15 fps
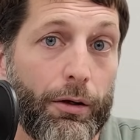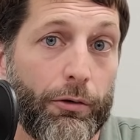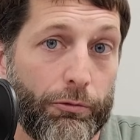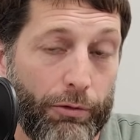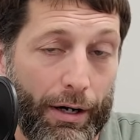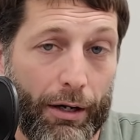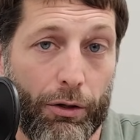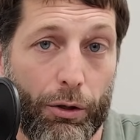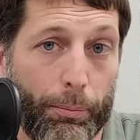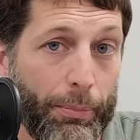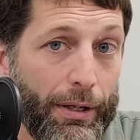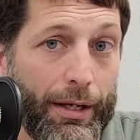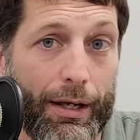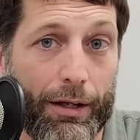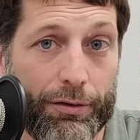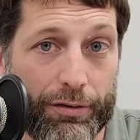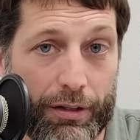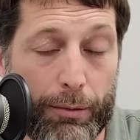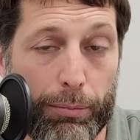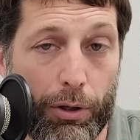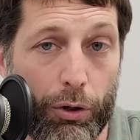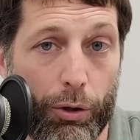regular
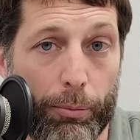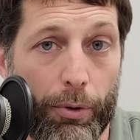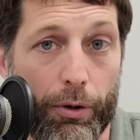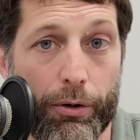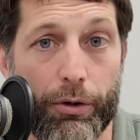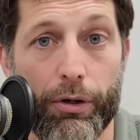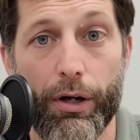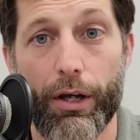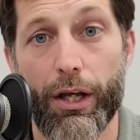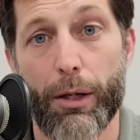PSC blower motor.